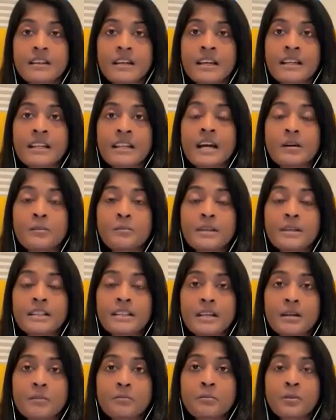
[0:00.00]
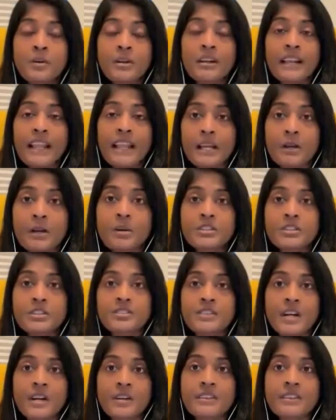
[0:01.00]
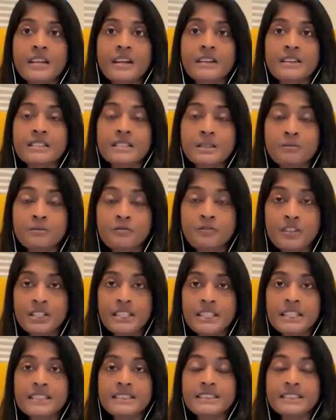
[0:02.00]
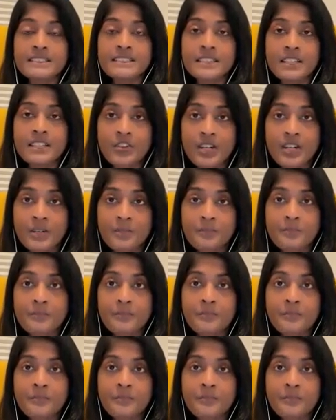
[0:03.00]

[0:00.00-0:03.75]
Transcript: and helping them put language around their deep feelings, etc.